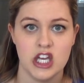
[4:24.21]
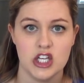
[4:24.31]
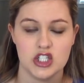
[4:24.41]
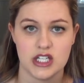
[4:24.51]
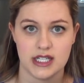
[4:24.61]

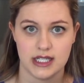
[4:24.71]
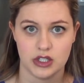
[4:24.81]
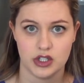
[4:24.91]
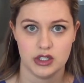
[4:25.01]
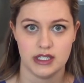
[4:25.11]
She had
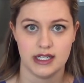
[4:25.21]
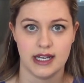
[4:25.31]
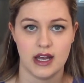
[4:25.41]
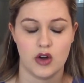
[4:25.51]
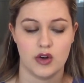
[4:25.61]
included
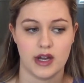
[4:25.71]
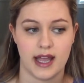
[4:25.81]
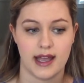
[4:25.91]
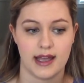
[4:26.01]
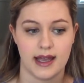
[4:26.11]
it on
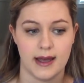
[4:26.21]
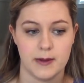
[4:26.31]
a